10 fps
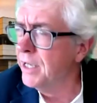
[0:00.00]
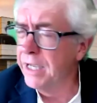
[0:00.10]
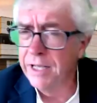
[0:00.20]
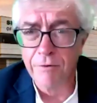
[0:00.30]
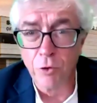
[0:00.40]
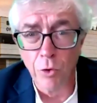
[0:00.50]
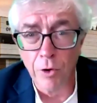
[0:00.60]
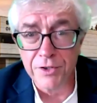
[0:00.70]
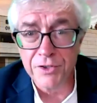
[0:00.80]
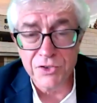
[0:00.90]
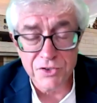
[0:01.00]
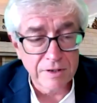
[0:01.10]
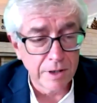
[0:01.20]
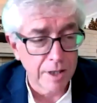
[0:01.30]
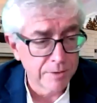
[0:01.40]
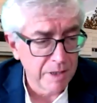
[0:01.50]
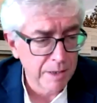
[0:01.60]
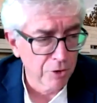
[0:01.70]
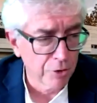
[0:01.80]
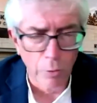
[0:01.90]
And of course, uh,
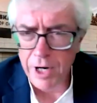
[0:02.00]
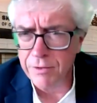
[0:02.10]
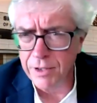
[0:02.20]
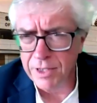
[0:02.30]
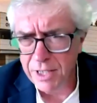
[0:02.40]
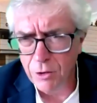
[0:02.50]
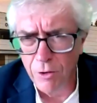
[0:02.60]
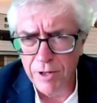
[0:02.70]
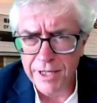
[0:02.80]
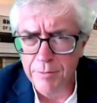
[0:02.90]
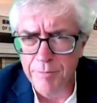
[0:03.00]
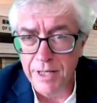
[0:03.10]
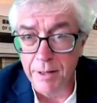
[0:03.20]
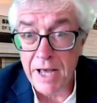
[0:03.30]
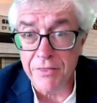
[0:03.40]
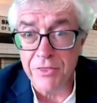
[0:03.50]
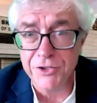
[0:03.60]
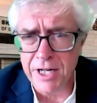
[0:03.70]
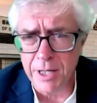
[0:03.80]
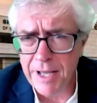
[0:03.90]
people are aware that E. coli can be a
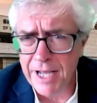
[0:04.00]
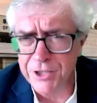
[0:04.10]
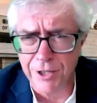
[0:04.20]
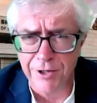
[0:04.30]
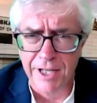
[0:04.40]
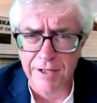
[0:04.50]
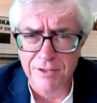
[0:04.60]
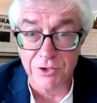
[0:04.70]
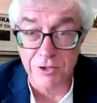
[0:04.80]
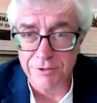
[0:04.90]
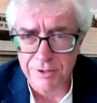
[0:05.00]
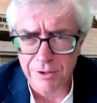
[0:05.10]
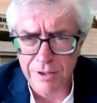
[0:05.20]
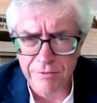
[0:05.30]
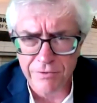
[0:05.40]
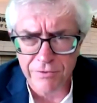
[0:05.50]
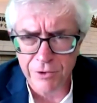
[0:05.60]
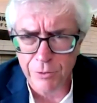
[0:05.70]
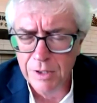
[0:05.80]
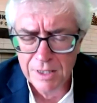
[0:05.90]
pathogenic bacteria. So if
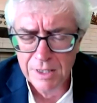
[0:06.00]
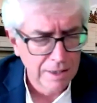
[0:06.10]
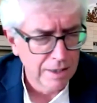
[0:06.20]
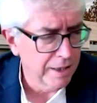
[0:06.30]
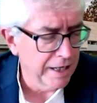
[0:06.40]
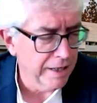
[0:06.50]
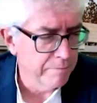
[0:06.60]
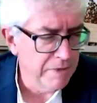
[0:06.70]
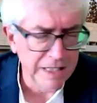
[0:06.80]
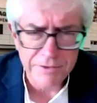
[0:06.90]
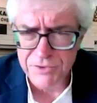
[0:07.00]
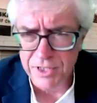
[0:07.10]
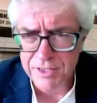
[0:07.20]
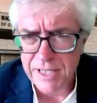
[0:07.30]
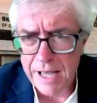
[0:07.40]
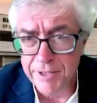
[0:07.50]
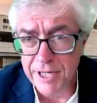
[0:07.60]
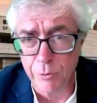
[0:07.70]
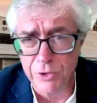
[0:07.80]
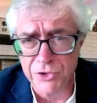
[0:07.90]
you uh, get meat that's
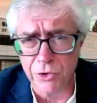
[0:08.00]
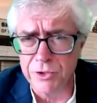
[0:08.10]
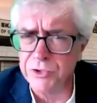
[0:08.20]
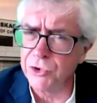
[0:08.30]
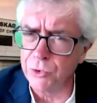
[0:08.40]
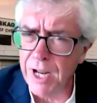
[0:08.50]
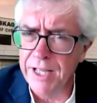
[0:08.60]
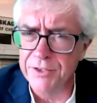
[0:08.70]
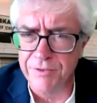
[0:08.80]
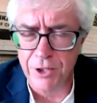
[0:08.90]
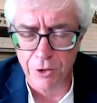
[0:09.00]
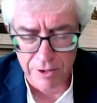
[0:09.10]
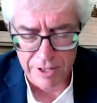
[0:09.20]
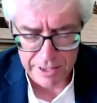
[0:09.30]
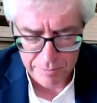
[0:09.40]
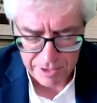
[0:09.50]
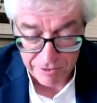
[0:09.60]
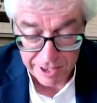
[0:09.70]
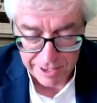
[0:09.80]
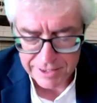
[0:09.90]
contaminated with certain strains of E. coli, it can be
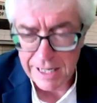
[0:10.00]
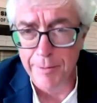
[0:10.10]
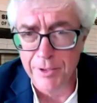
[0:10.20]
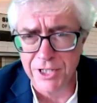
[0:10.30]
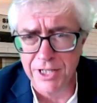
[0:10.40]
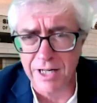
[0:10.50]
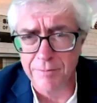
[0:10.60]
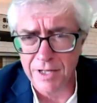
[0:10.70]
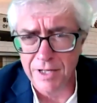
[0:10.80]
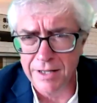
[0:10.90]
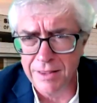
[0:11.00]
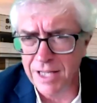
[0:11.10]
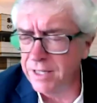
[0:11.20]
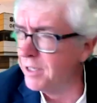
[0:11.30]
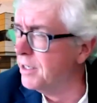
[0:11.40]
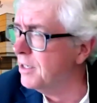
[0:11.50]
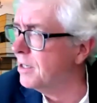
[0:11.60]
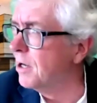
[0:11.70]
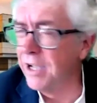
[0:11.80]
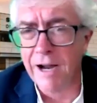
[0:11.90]
very damaging. I, I think
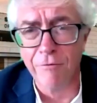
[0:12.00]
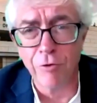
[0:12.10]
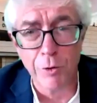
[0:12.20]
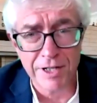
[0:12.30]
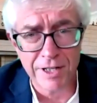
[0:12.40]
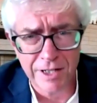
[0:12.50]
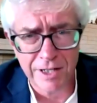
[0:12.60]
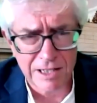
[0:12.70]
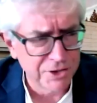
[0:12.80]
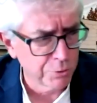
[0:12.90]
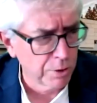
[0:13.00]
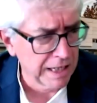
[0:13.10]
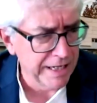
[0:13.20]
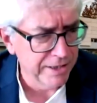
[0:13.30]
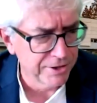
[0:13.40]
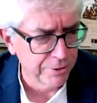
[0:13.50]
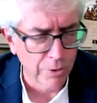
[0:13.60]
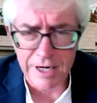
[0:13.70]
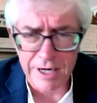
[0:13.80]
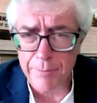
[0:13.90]
Uh, everyone can at least relate to
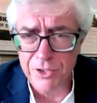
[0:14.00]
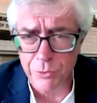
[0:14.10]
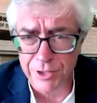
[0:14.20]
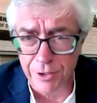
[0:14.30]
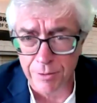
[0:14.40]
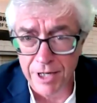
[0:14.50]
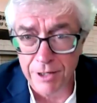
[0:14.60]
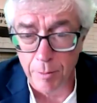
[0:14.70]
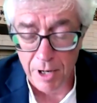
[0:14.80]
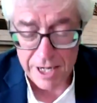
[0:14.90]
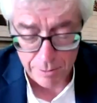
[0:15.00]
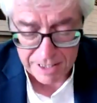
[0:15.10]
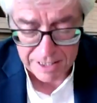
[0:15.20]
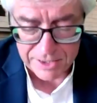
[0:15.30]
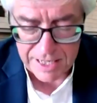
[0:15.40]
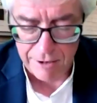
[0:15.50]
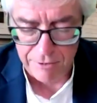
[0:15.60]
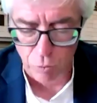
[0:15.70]
what happens when your microbiome gets out of